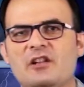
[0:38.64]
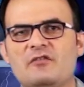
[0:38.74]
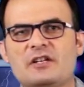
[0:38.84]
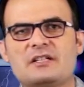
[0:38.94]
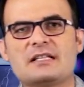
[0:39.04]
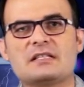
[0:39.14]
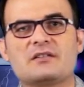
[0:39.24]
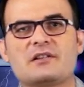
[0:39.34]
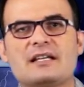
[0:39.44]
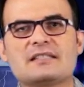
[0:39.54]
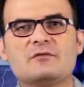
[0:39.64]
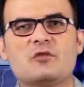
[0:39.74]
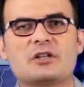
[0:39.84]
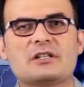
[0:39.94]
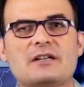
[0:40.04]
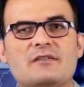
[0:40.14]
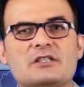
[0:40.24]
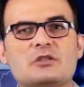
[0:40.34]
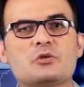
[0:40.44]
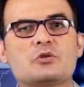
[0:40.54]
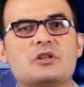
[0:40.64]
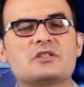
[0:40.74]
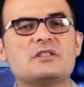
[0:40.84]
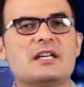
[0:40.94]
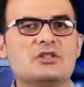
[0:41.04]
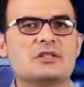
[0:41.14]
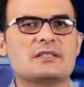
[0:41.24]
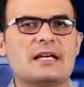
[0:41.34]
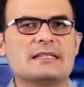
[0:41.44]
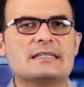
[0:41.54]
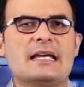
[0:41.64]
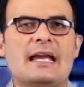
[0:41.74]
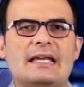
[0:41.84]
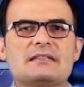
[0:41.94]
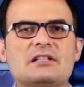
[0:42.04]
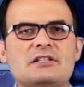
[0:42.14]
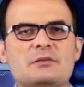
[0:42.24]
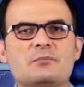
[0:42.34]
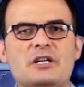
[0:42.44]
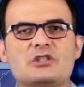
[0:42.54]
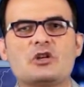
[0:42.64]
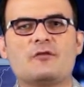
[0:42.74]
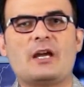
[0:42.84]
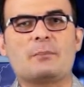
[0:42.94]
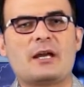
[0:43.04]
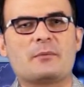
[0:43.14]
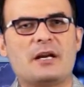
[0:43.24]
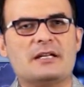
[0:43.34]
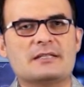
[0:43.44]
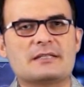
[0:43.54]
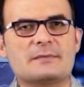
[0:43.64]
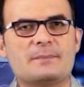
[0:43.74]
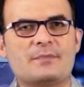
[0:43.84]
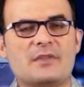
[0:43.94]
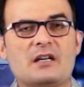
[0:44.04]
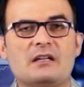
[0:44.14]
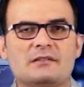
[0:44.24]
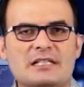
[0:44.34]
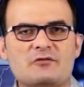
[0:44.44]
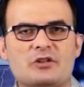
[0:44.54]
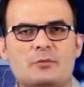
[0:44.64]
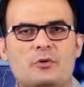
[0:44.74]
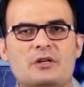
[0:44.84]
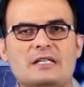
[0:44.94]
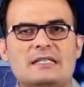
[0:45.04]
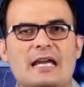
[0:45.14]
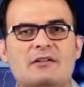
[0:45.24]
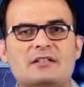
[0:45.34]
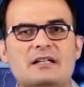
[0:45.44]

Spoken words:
will witness a rise in water levels to cross danger signs and threaten breach of embankments. These water bodies have a